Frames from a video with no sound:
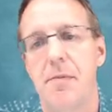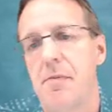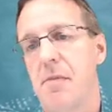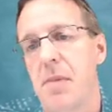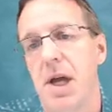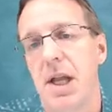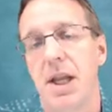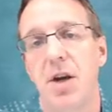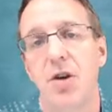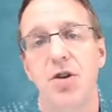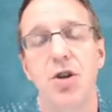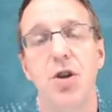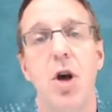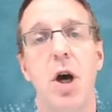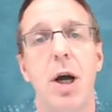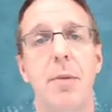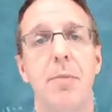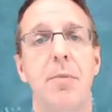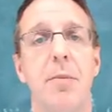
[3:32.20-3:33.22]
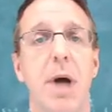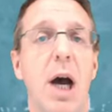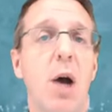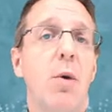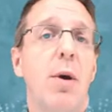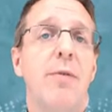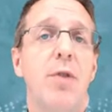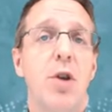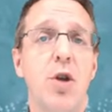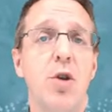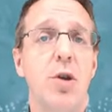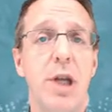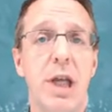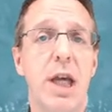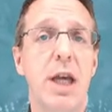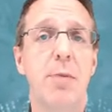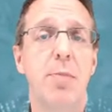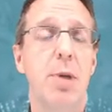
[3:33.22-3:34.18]
and there it's gone. However, you can
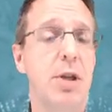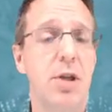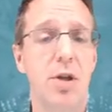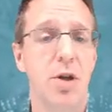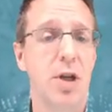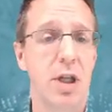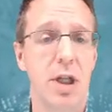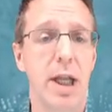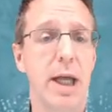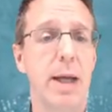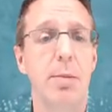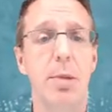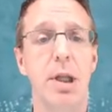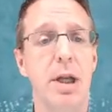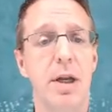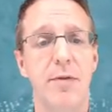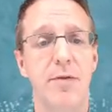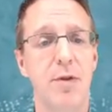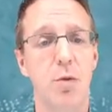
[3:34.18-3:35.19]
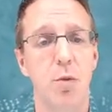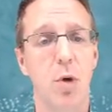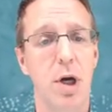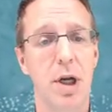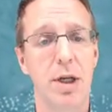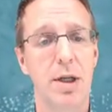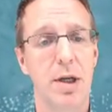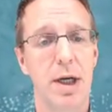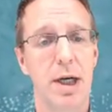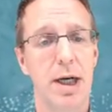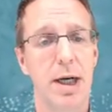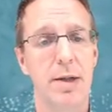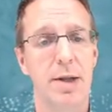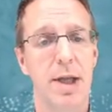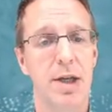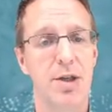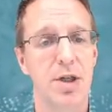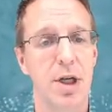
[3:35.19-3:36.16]
keep it and you can label it if you want.
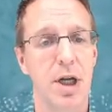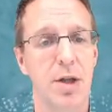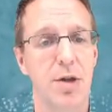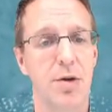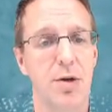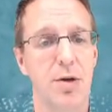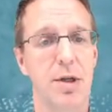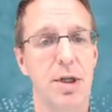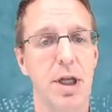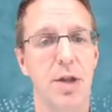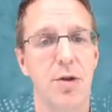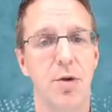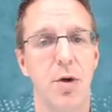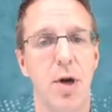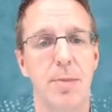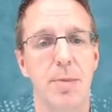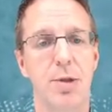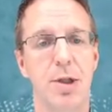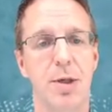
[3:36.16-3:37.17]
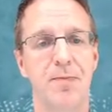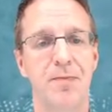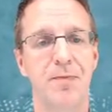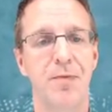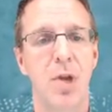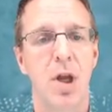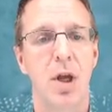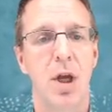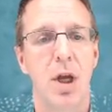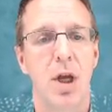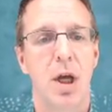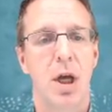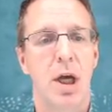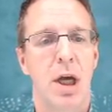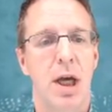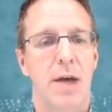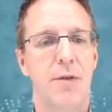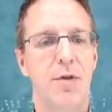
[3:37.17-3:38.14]
That's another option.
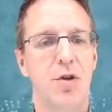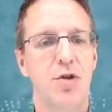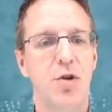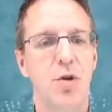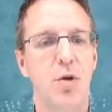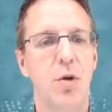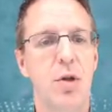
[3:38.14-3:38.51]
If you scroll a